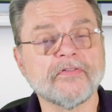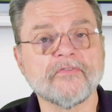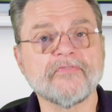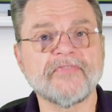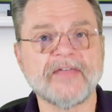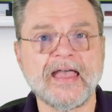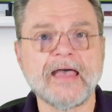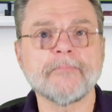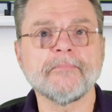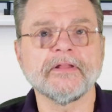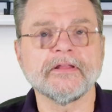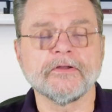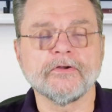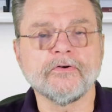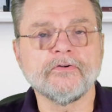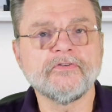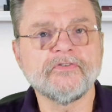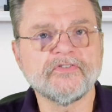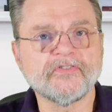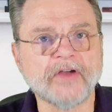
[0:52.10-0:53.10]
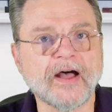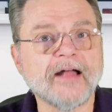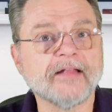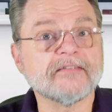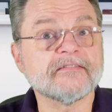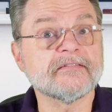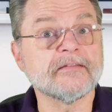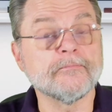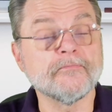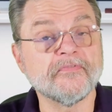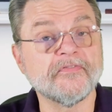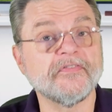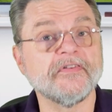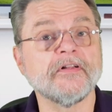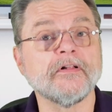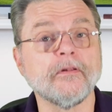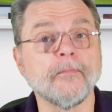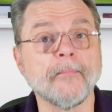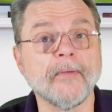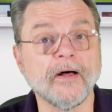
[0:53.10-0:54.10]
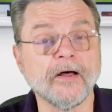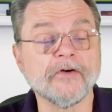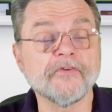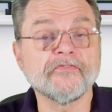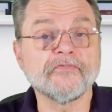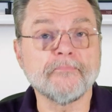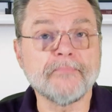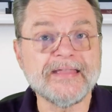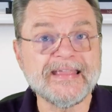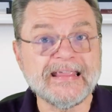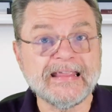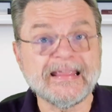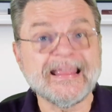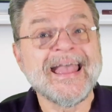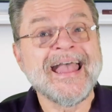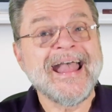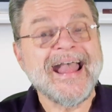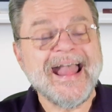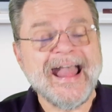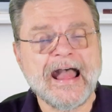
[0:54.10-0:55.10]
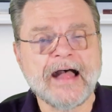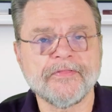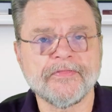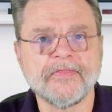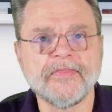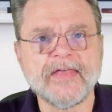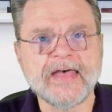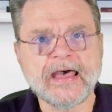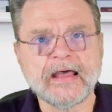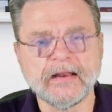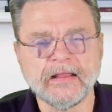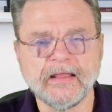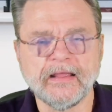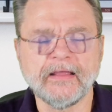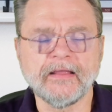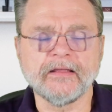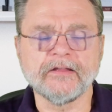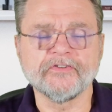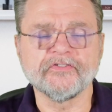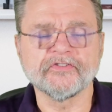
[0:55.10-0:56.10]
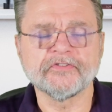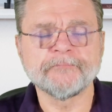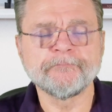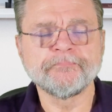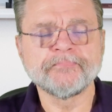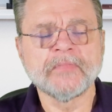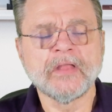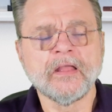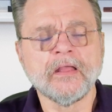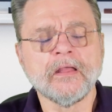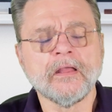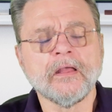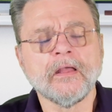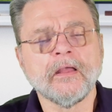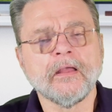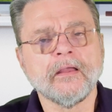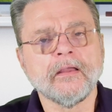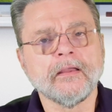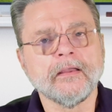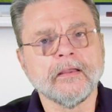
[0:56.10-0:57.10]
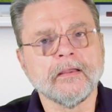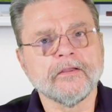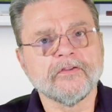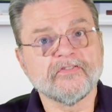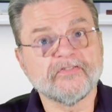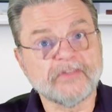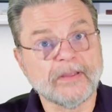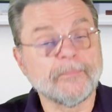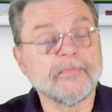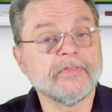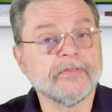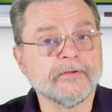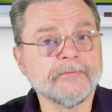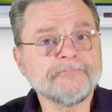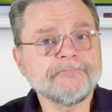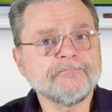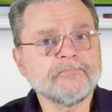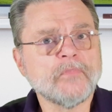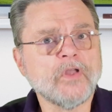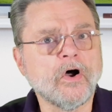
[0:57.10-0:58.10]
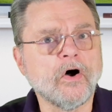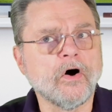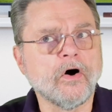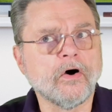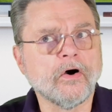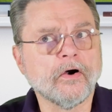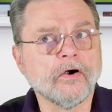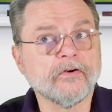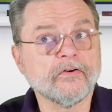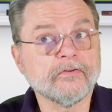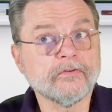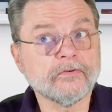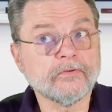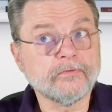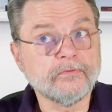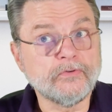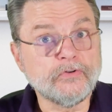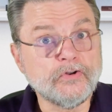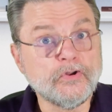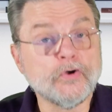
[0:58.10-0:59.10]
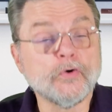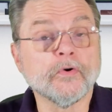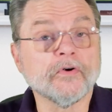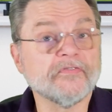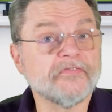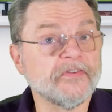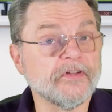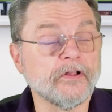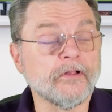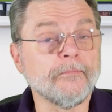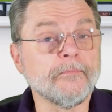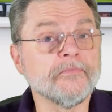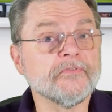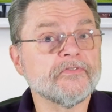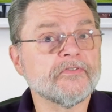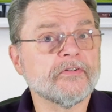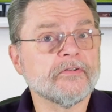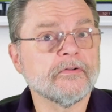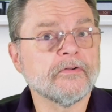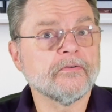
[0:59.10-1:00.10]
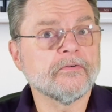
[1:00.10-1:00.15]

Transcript: family who shot some film of me at that age. Some of them are newer films